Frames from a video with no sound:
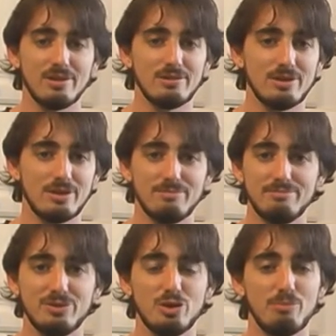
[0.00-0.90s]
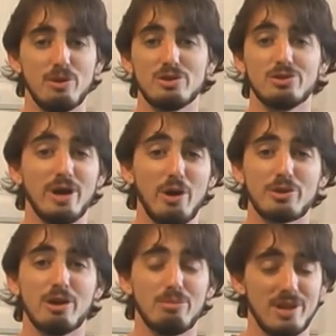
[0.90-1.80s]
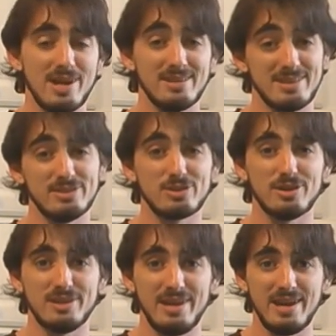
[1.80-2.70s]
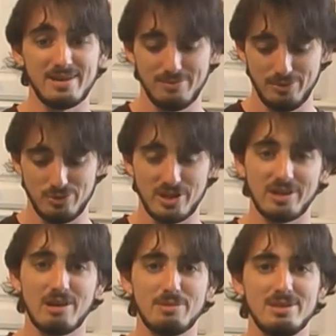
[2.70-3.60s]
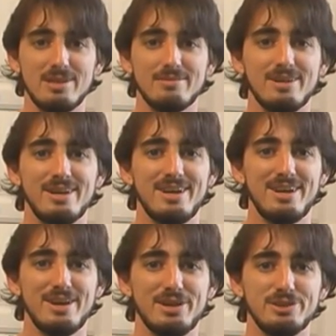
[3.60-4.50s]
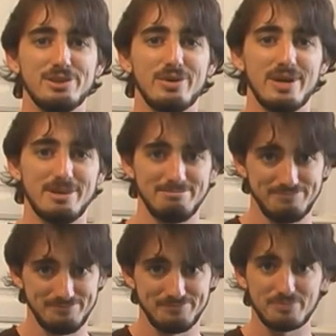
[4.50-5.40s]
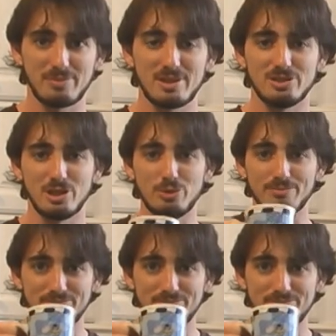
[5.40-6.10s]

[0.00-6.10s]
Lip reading: Your personal healthcare plan can start today with drinking a cup of tea. So. Salud.